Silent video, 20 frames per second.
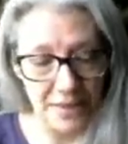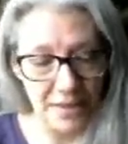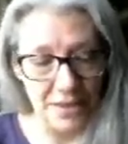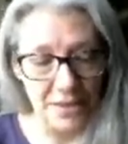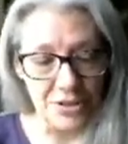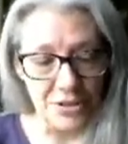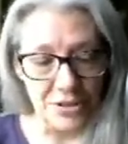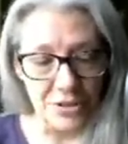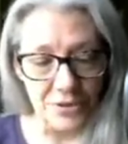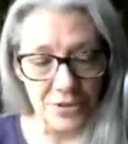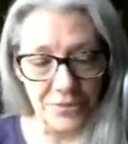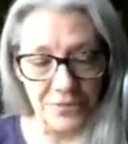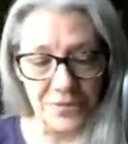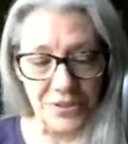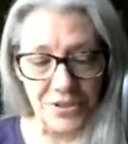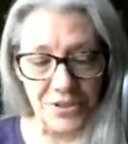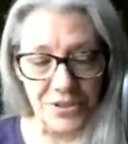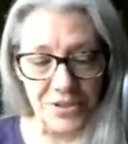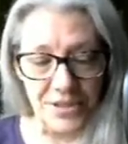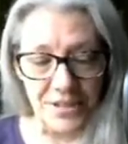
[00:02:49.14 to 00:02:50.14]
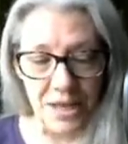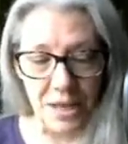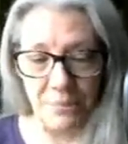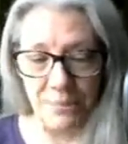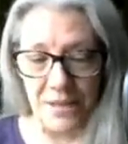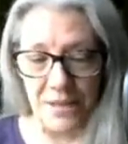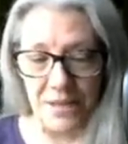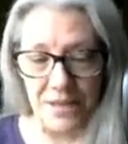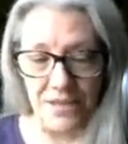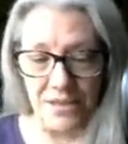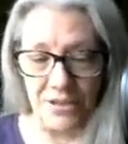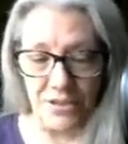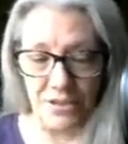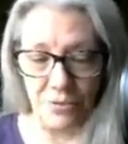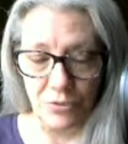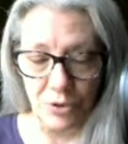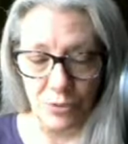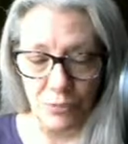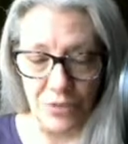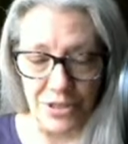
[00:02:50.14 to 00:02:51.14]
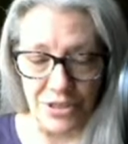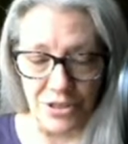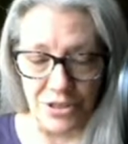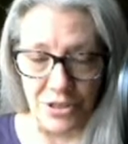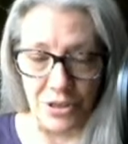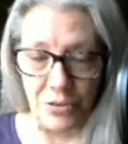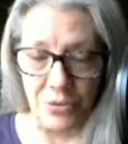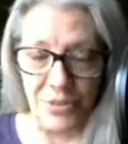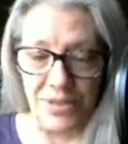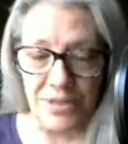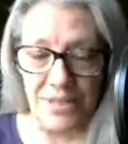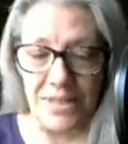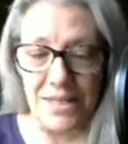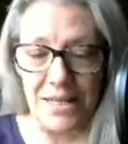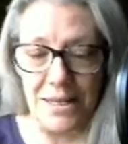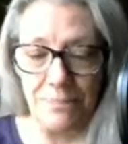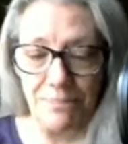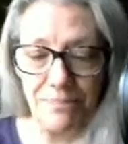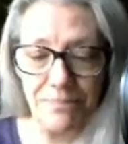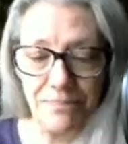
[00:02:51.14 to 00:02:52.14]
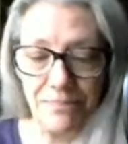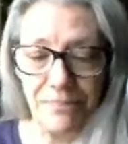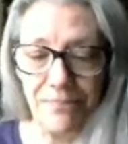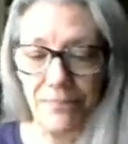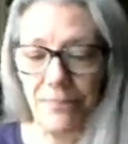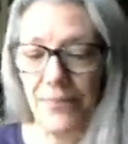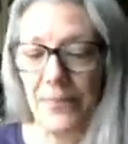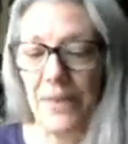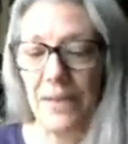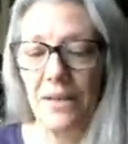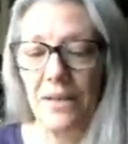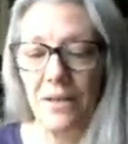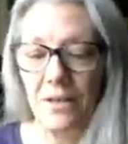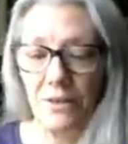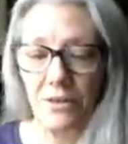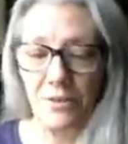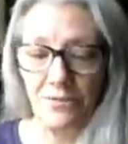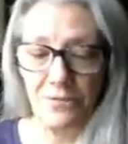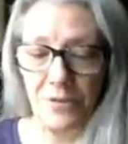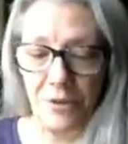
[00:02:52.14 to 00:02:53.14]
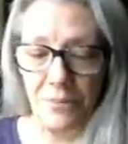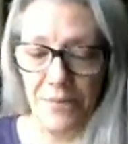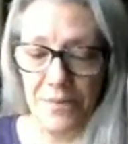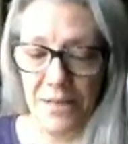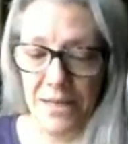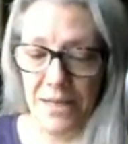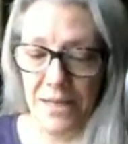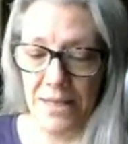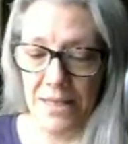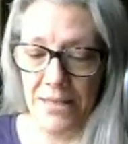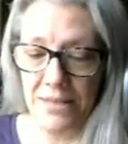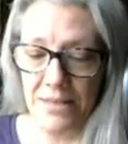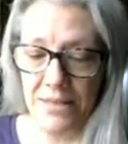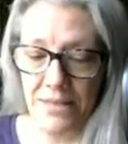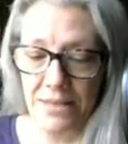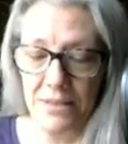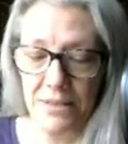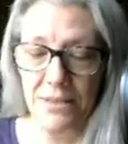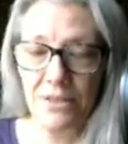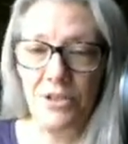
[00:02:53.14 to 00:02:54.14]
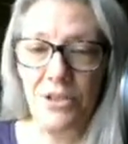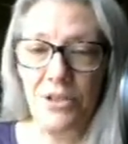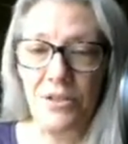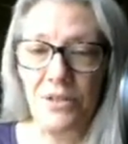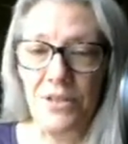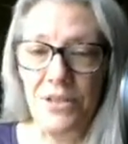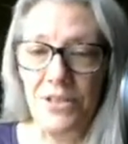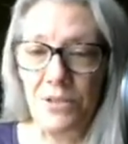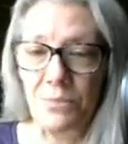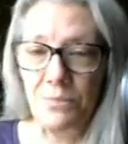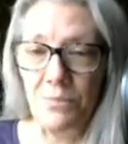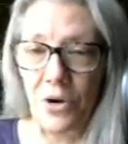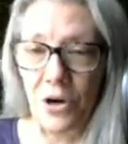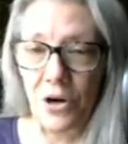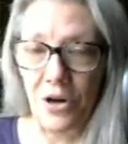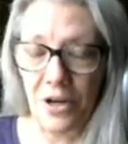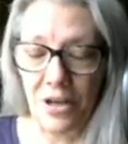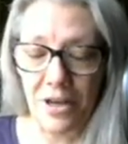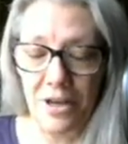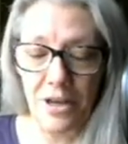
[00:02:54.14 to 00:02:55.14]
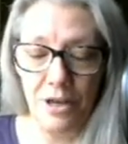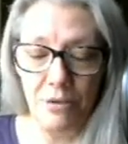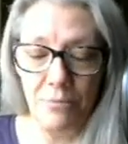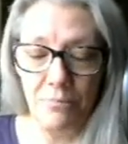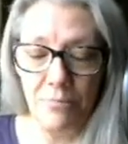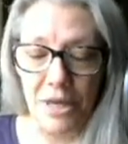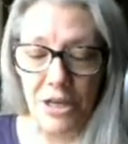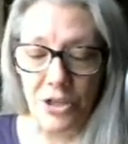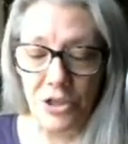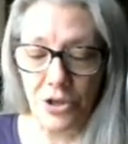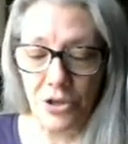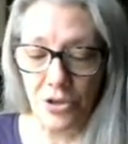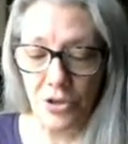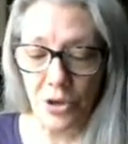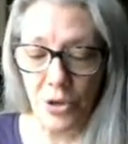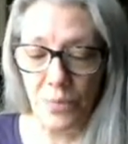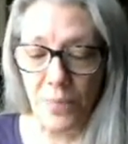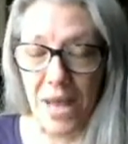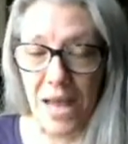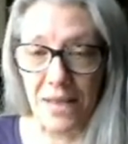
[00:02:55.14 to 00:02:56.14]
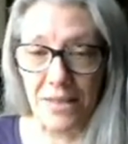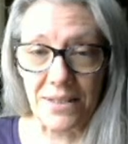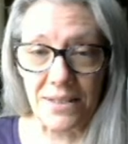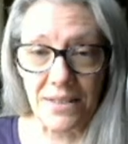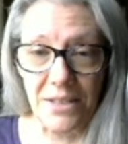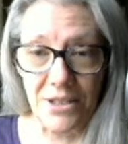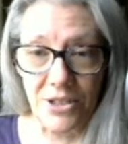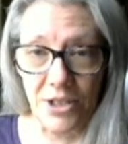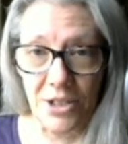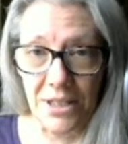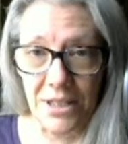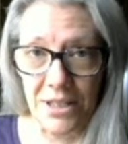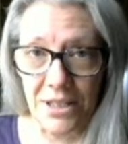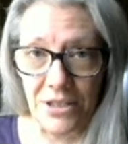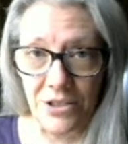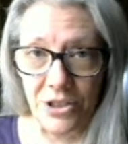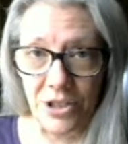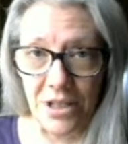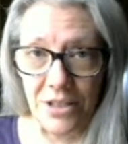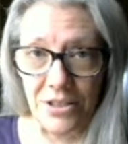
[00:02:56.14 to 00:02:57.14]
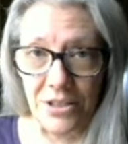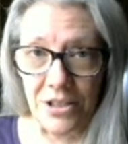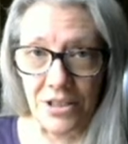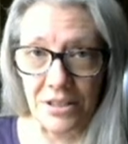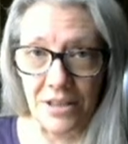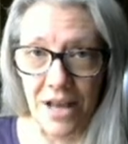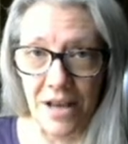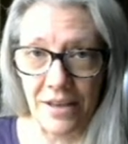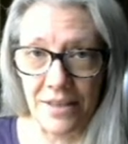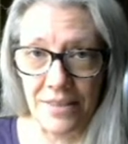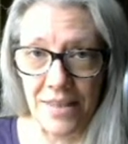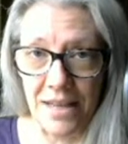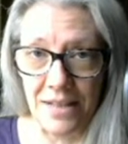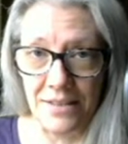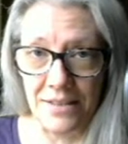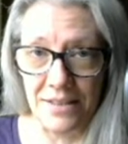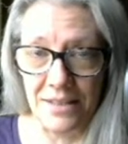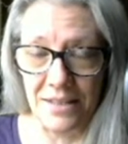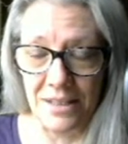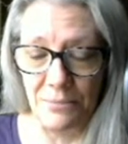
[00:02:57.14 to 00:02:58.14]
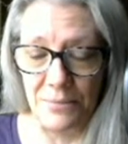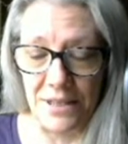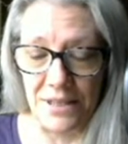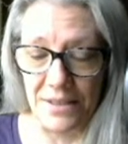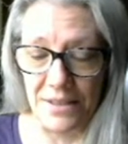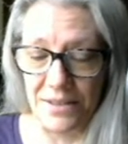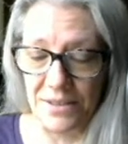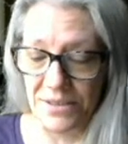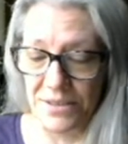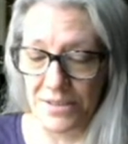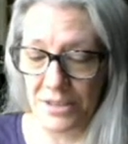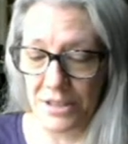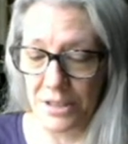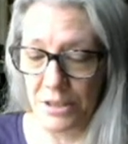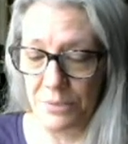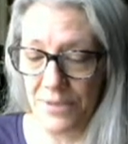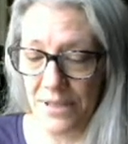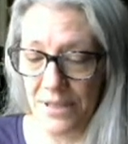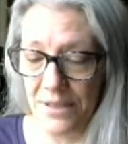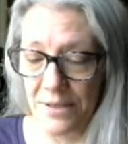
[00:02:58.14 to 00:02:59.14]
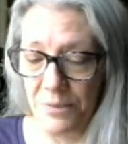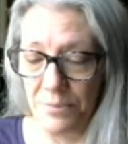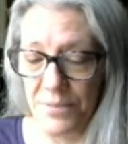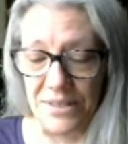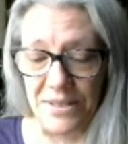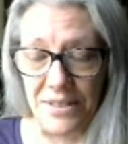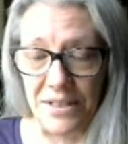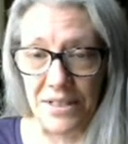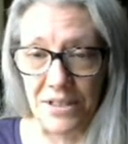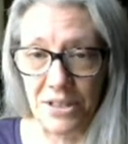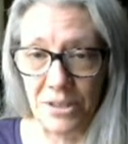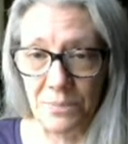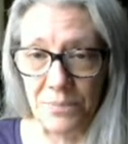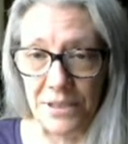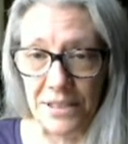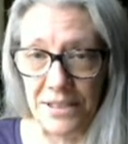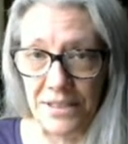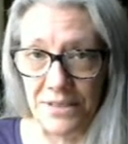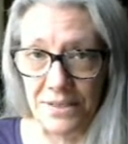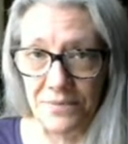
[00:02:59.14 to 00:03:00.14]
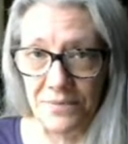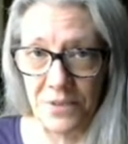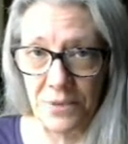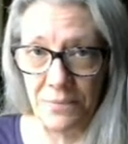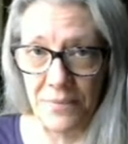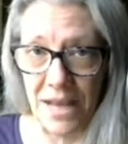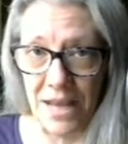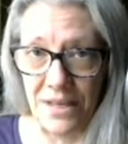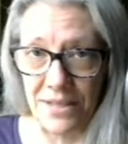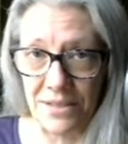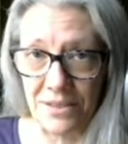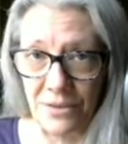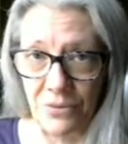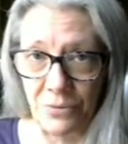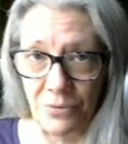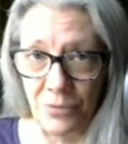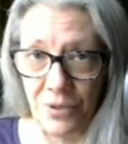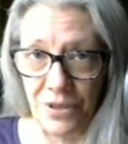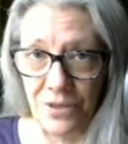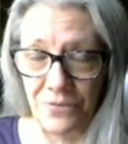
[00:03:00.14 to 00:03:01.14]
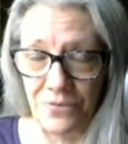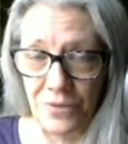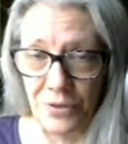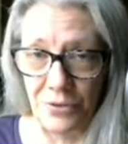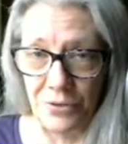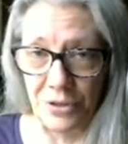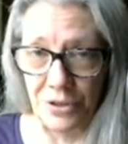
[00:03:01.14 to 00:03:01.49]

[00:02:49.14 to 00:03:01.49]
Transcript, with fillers: So the first step is we sew a seam from the end to this mark. Make sure you're back stitching at each end to lock that seam in. This is going to be the busiest place of the mask with a filter